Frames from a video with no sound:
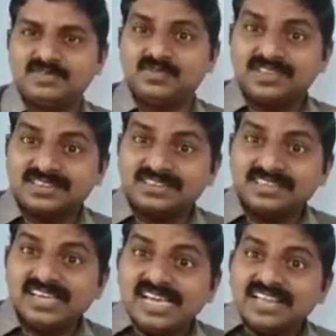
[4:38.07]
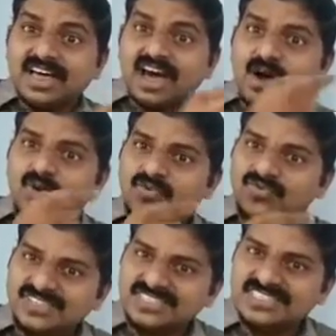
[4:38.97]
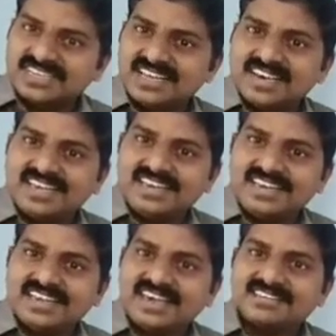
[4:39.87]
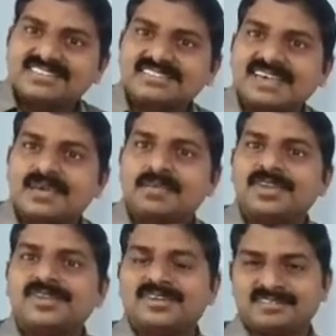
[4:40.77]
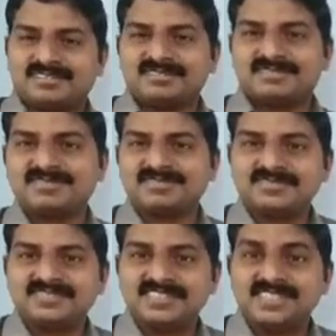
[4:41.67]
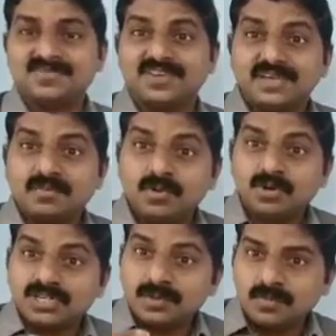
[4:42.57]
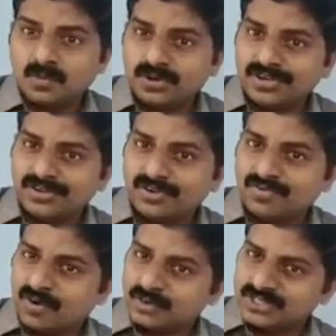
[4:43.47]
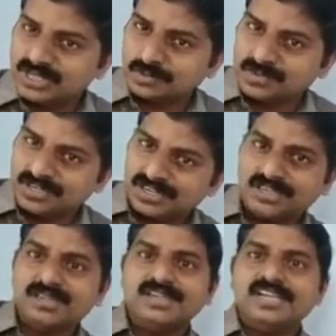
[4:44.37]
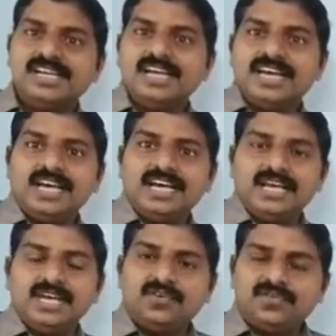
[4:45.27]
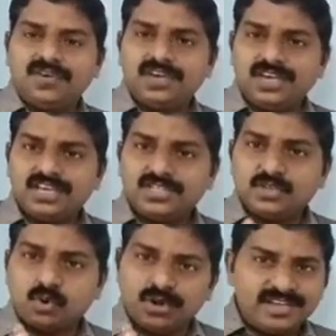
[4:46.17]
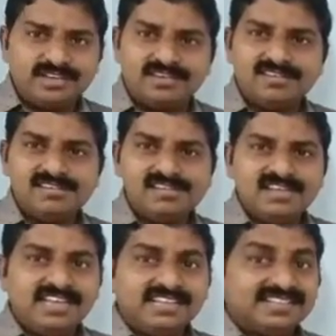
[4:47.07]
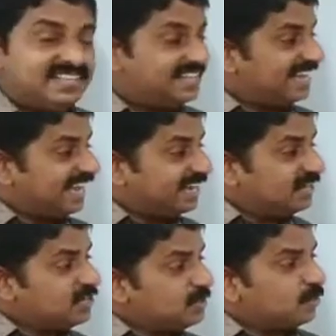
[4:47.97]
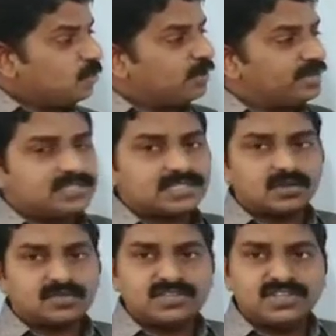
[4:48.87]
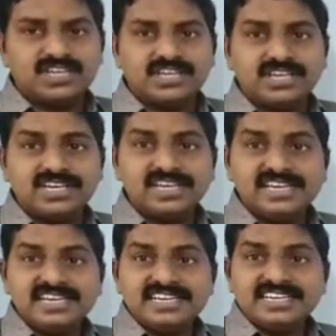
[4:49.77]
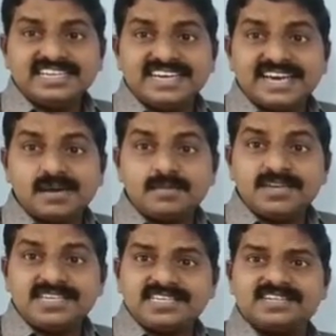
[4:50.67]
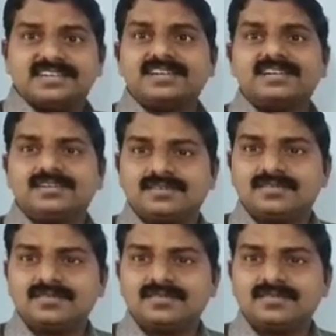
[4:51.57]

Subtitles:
with our first line as diameter. It's a very important point of our chapter. If we join the end points of the diameter